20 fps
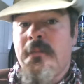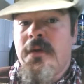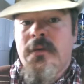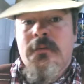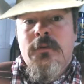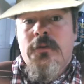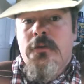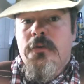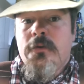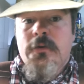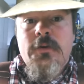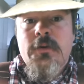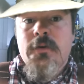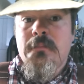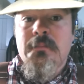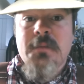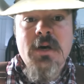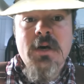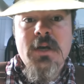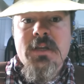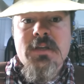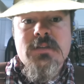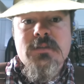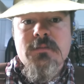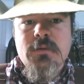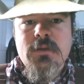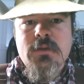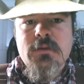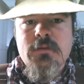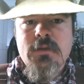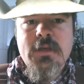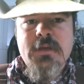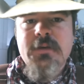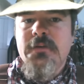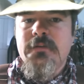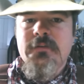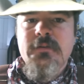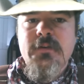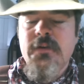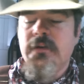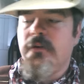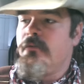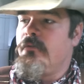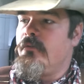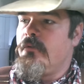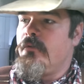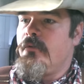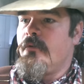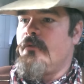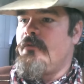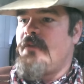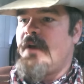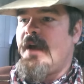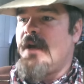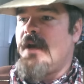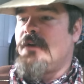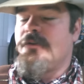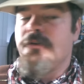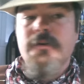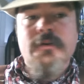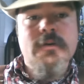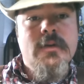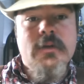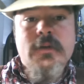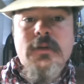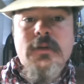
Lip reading: been good buddies, but he couldn't get over the fact, or